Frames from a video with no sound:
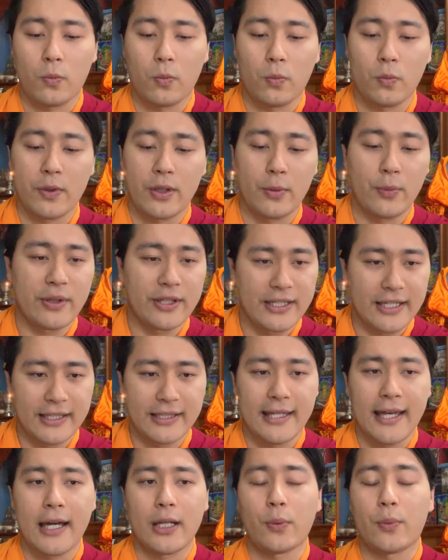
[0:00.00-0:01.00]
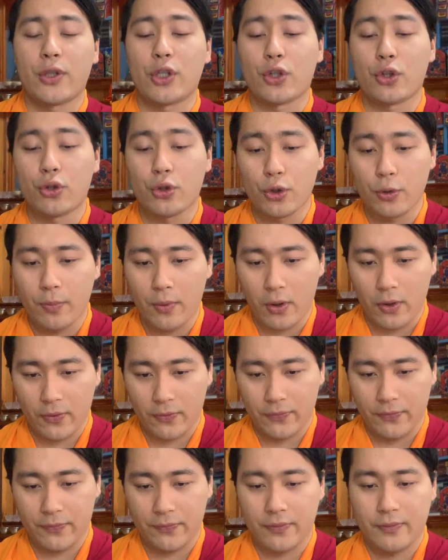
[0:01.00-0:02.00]
we did that with a group
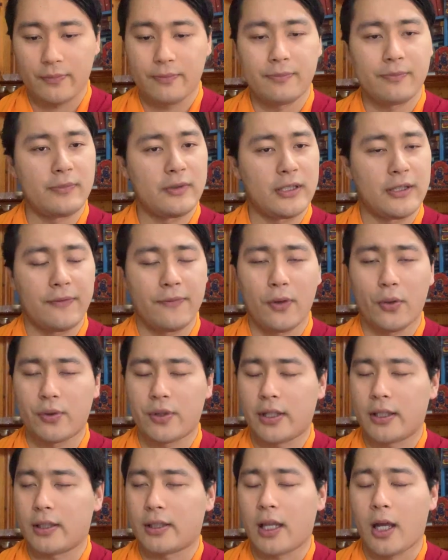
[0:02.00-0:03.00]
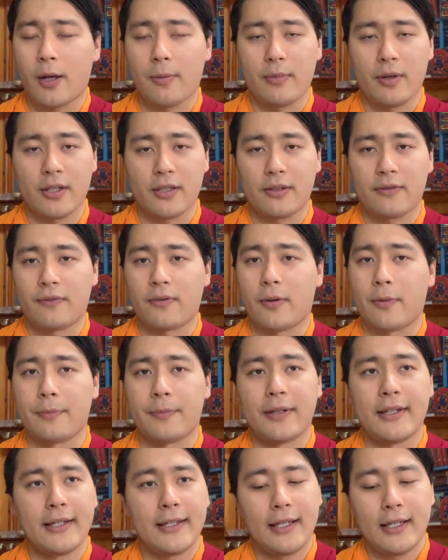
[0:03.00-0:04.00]
of devoted lamas from
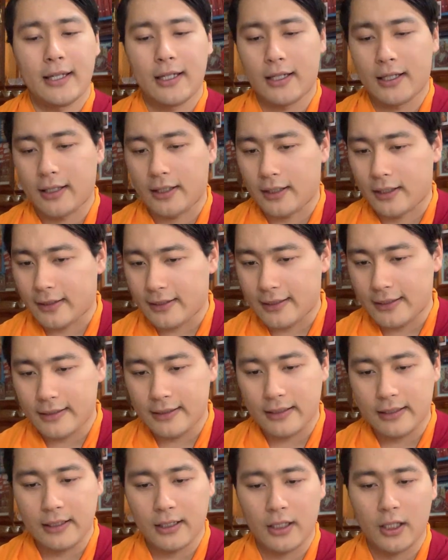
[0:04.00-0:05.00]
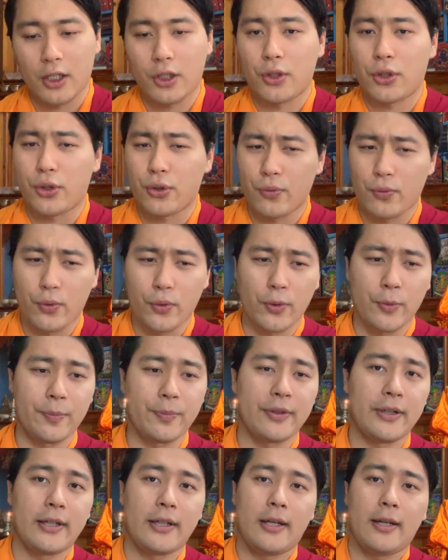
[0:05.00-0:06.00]
India,
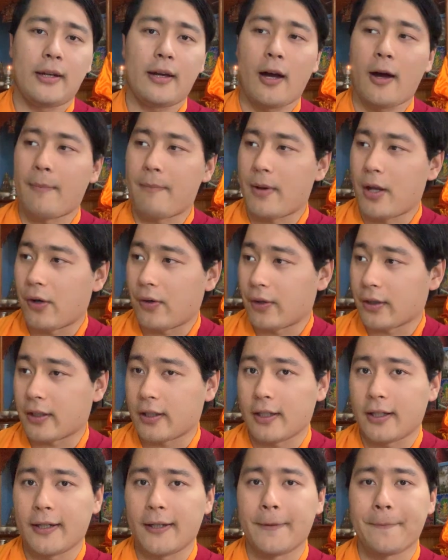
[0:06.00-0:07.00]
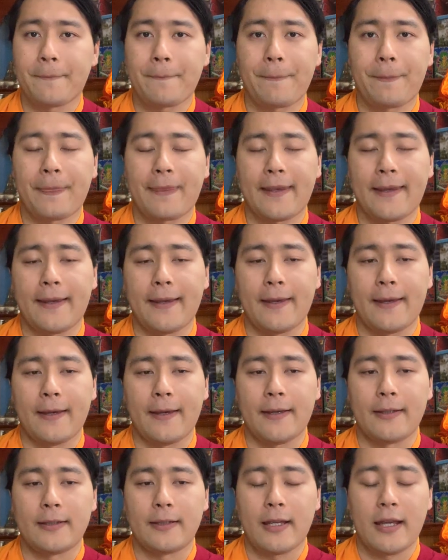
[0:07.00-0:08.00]
Europe, America,
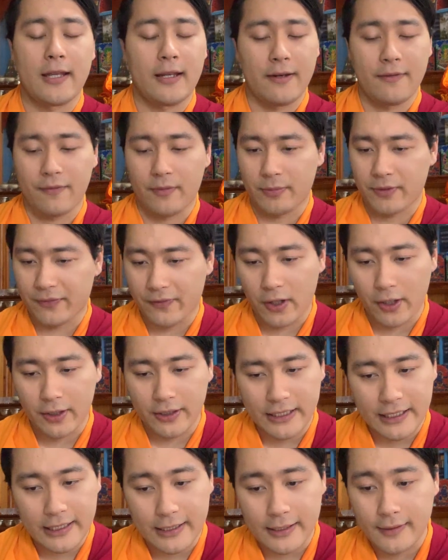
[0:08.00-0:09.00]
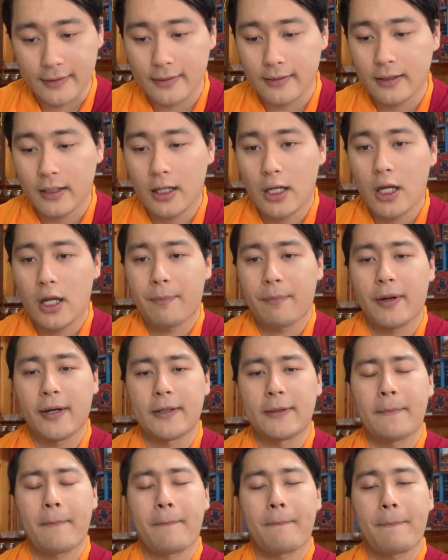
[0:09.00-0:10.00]
and from the Far East.
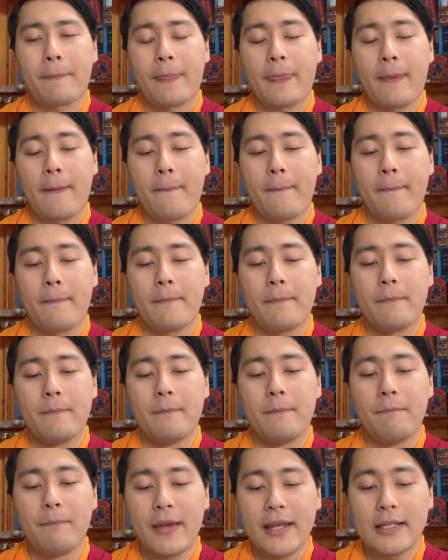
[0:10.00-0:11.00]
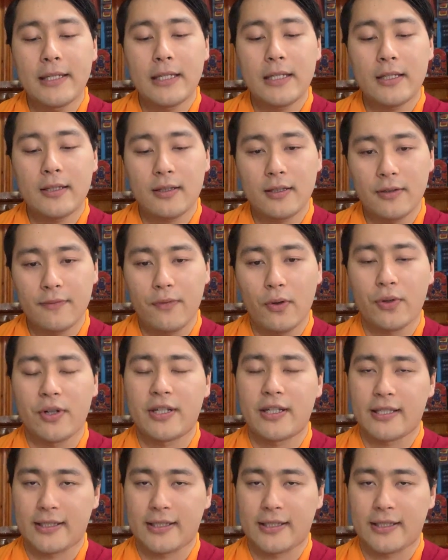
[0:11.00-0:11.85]
But many devoted